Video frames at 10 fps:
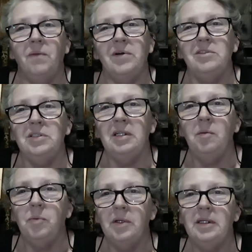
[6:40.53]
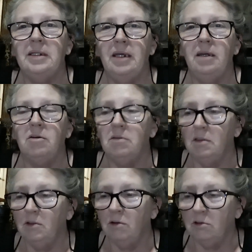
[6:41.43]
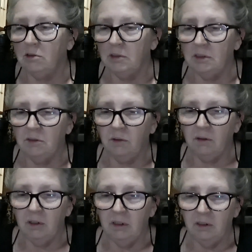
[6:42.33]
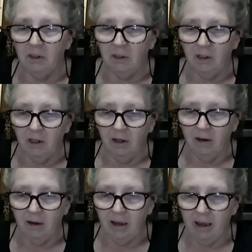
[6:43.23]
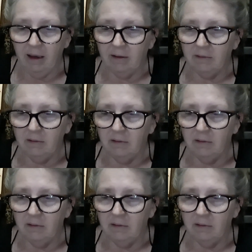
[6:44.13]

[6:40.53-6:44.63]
don't you let Brenda take her to the grocery store? And